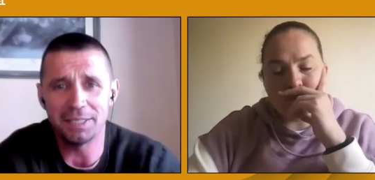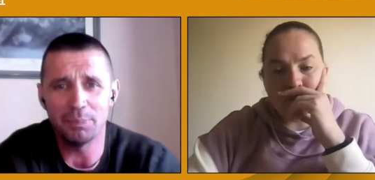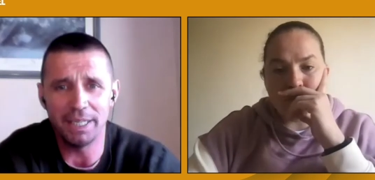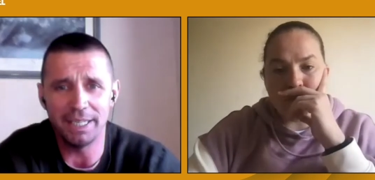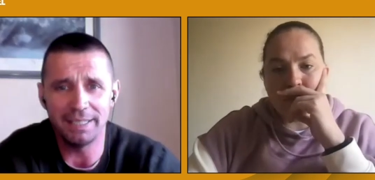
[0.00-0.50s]
Speaker 1: to
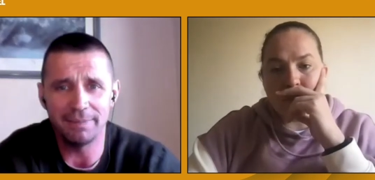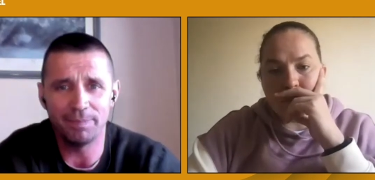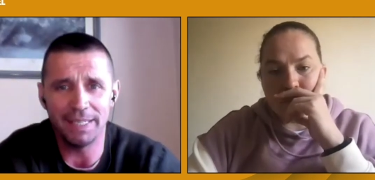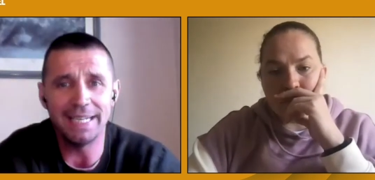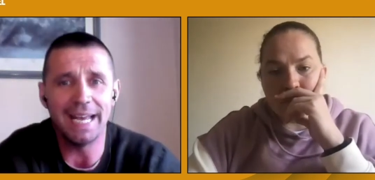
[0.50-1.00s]
be
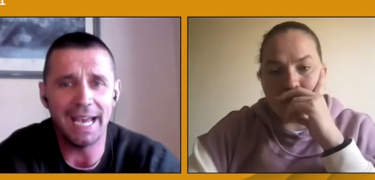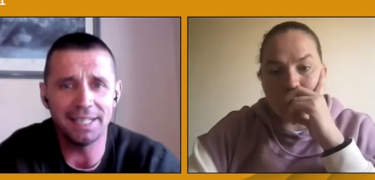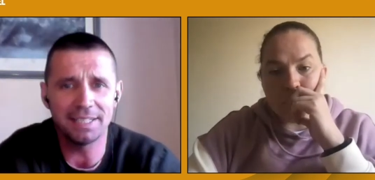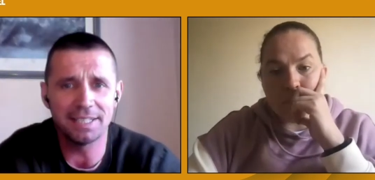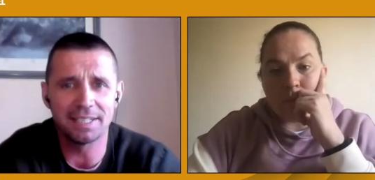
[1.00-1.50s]

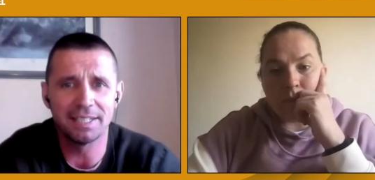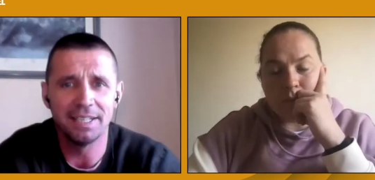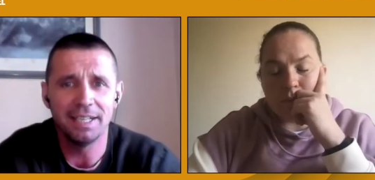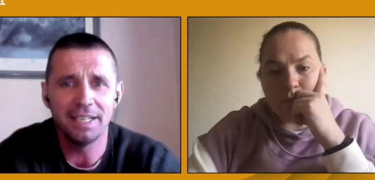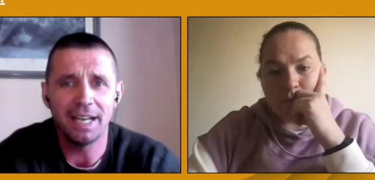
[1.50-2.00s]
enhanced,
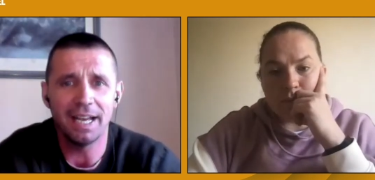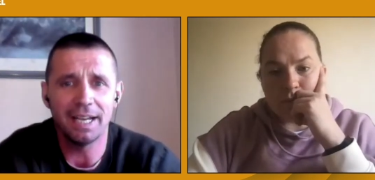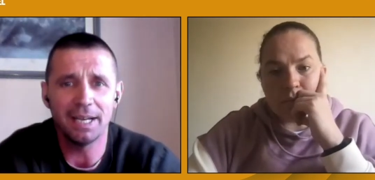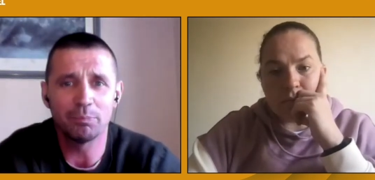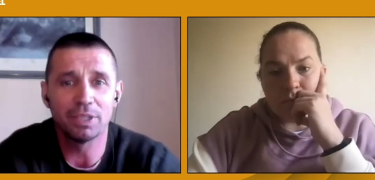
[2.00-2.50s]

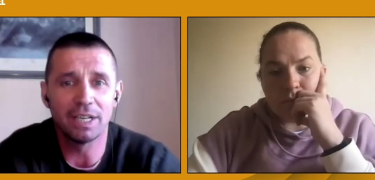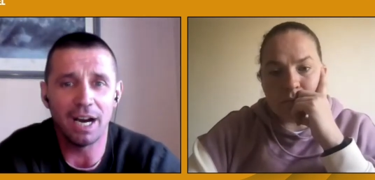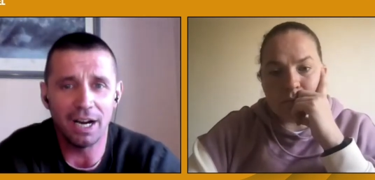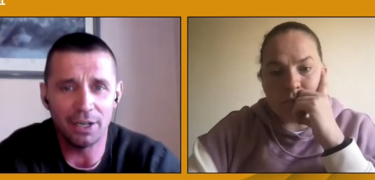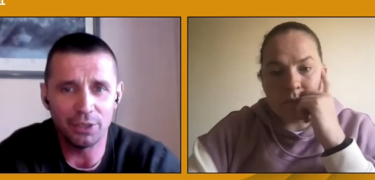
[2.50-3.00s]
um,
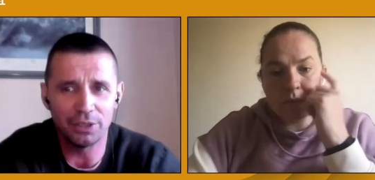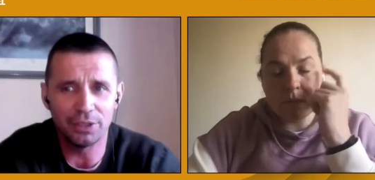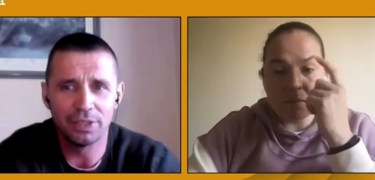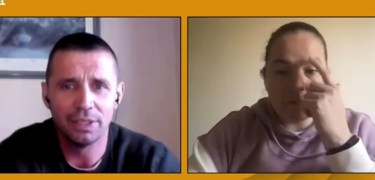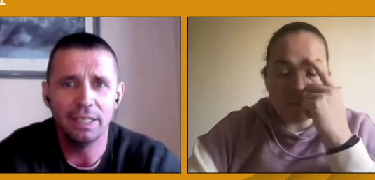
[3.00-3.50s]
garnered,
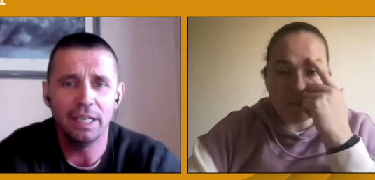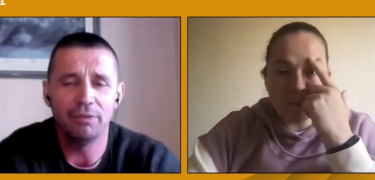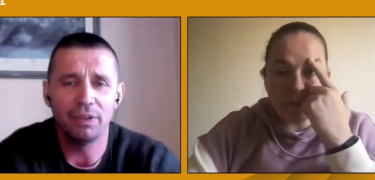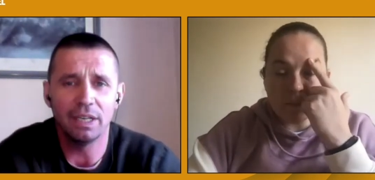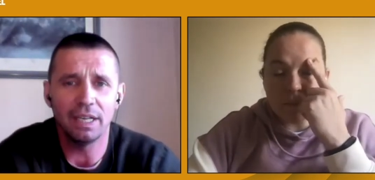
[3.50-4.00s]
if
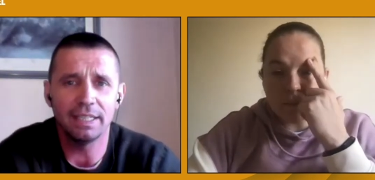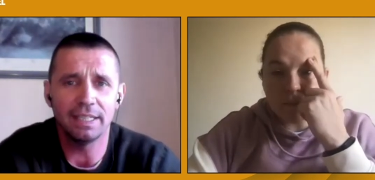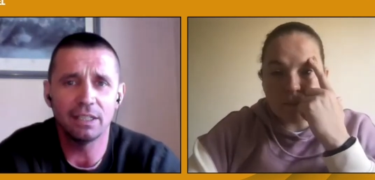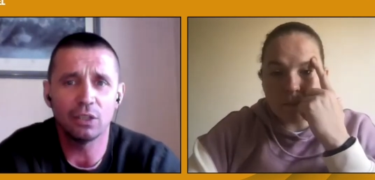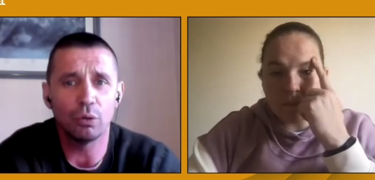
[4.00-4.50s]
you like,
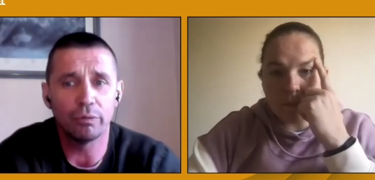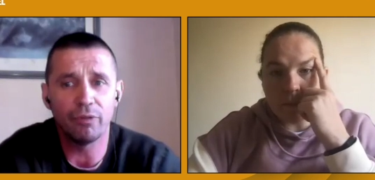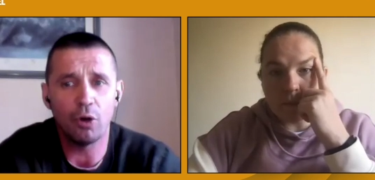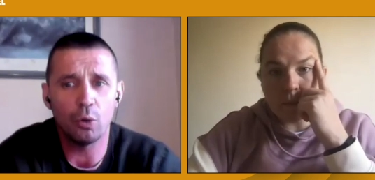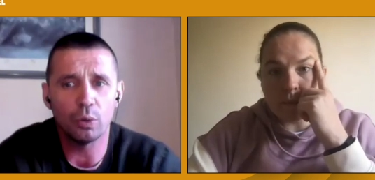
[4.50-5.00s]
going
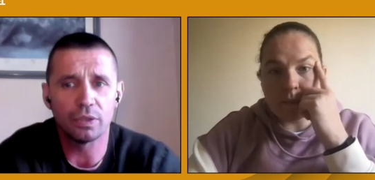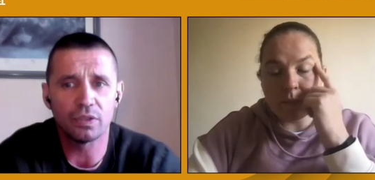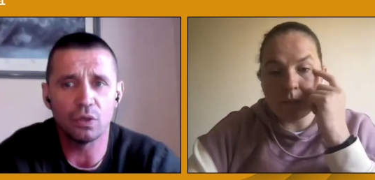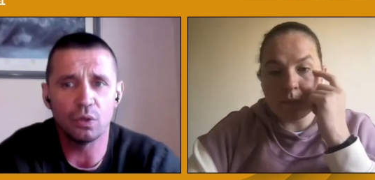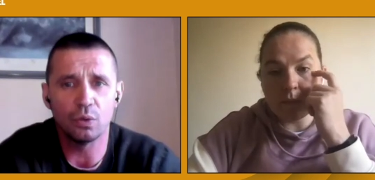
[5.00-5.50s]
forward.
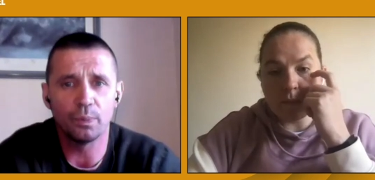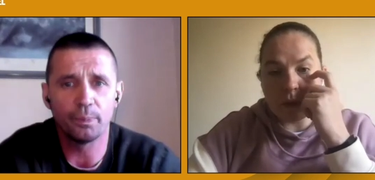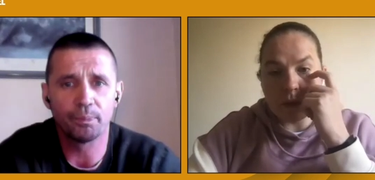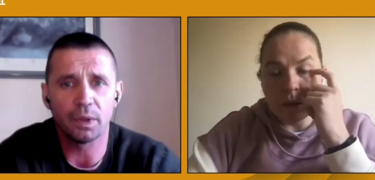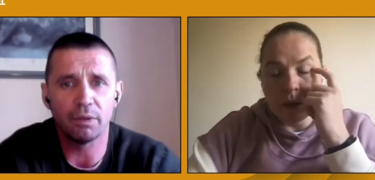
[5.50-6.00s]
So
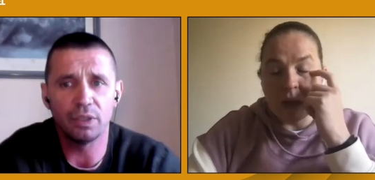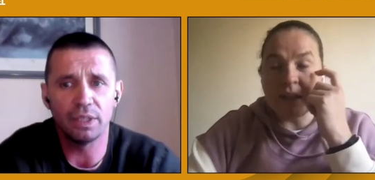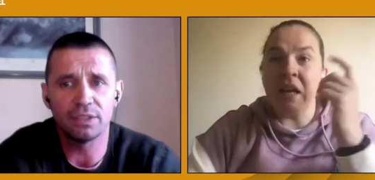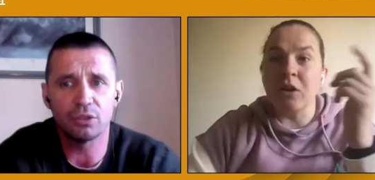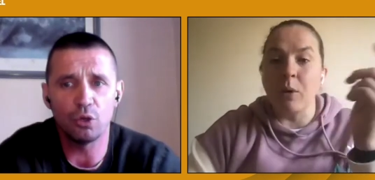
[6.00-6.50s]
Speaker 2: for this, I
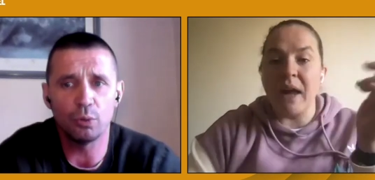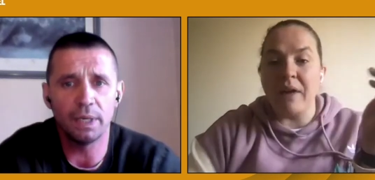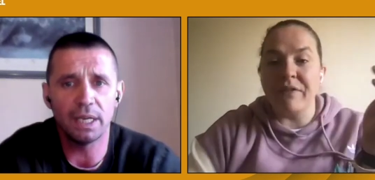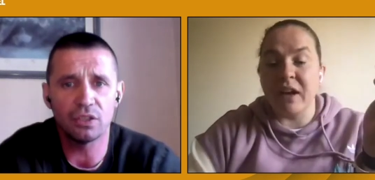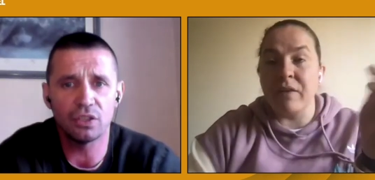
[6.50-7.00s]
think, though, we
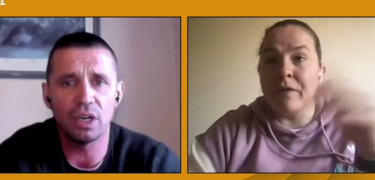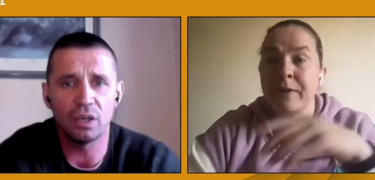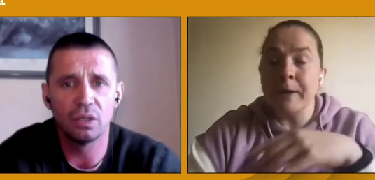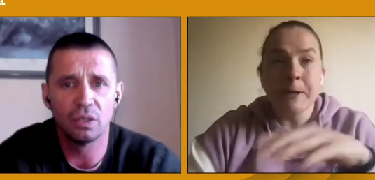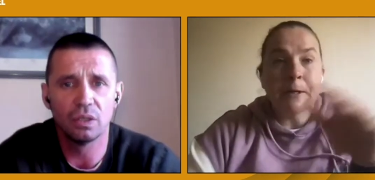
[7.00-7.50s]
have to year,
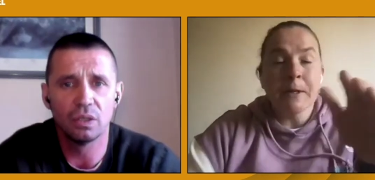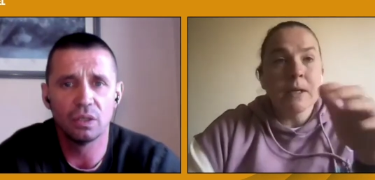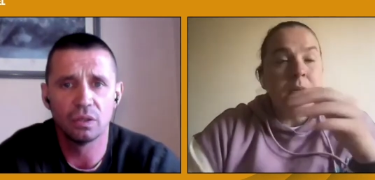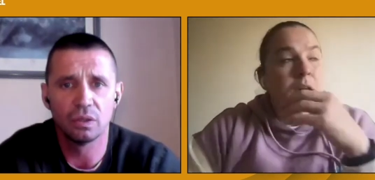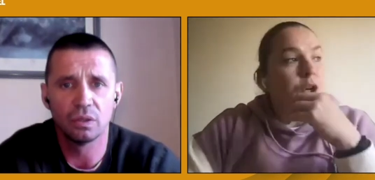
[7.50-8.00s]
give
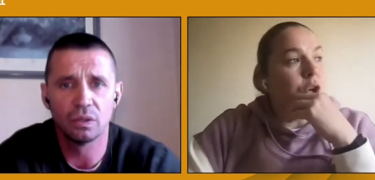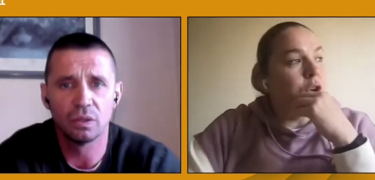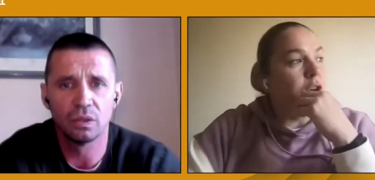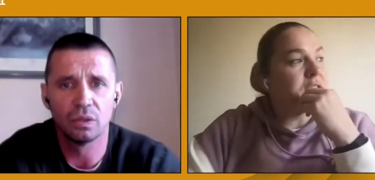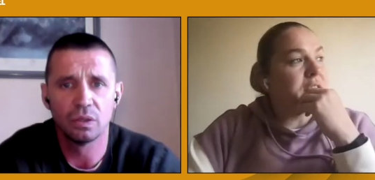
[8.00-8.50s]

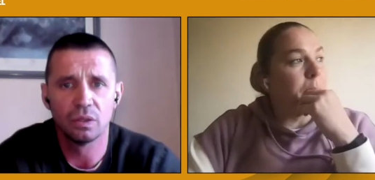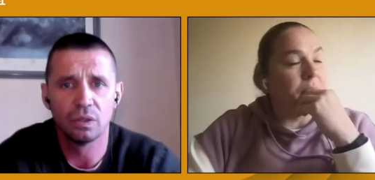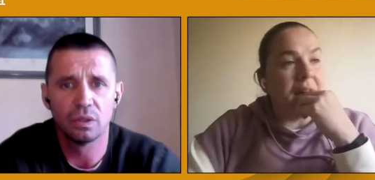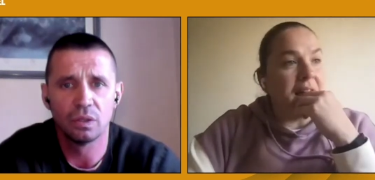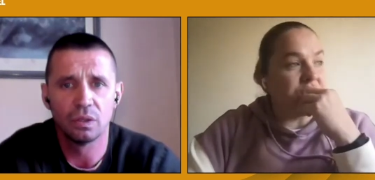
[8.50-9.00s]
kudos to the
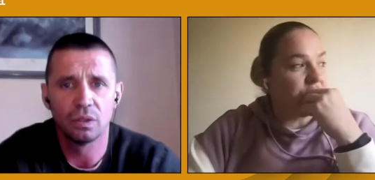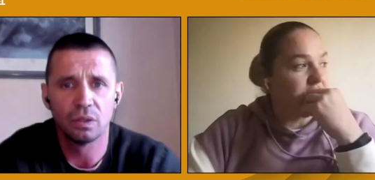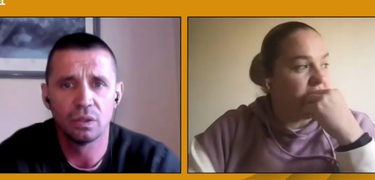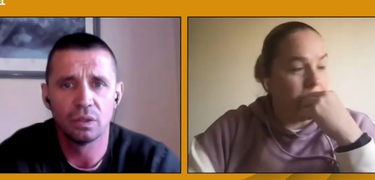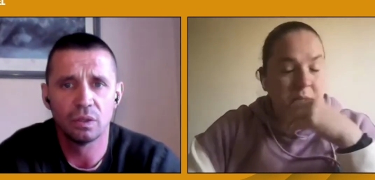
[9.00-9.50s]
branch
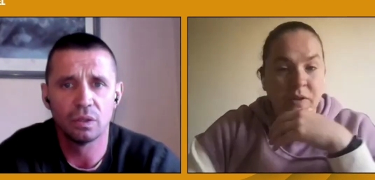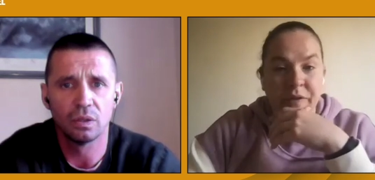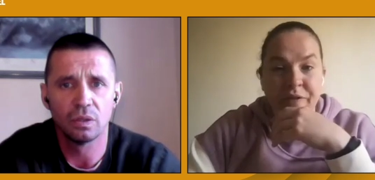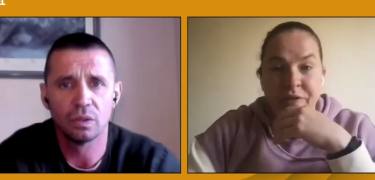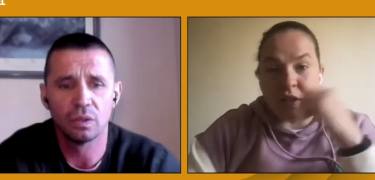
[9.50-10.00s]
in terms
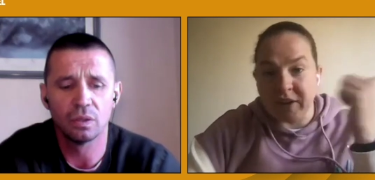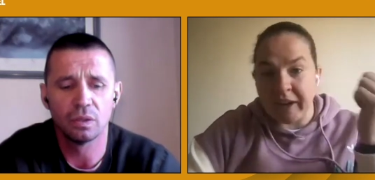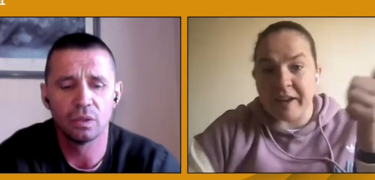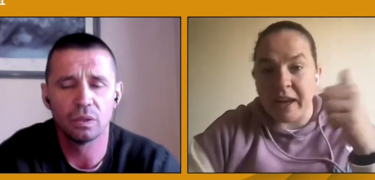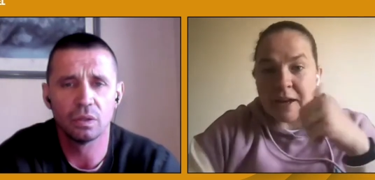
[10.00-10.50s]
of the
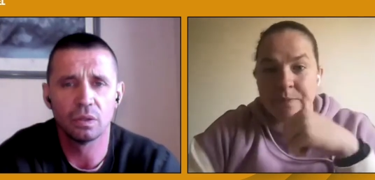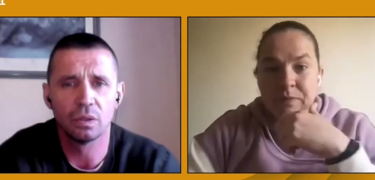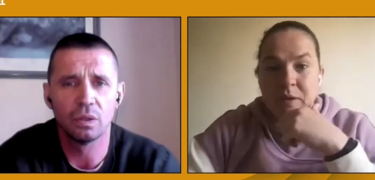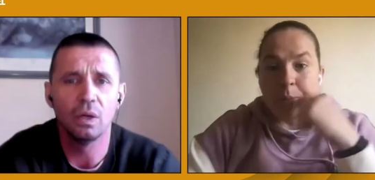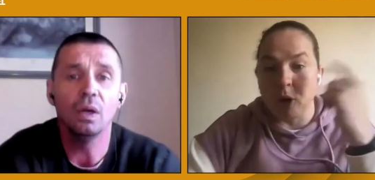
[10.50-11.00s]
ticketing,
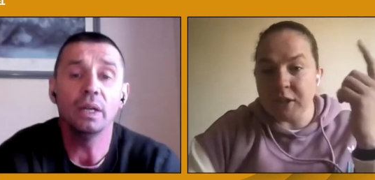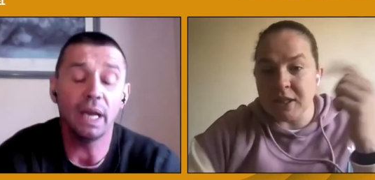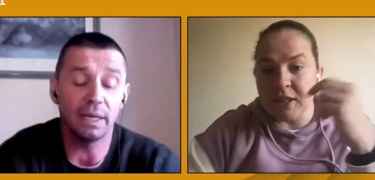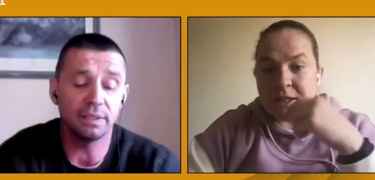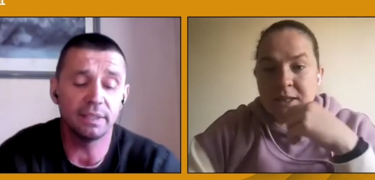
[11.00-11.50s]
the buses,
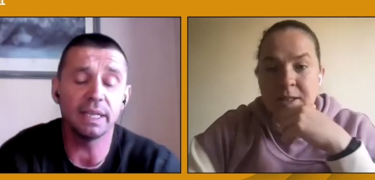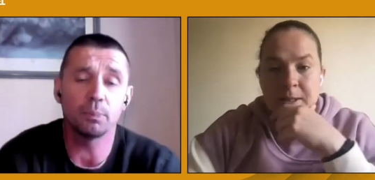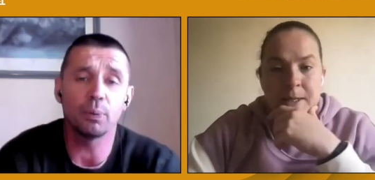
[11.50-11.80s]
Speaker 1: yeah, the ticket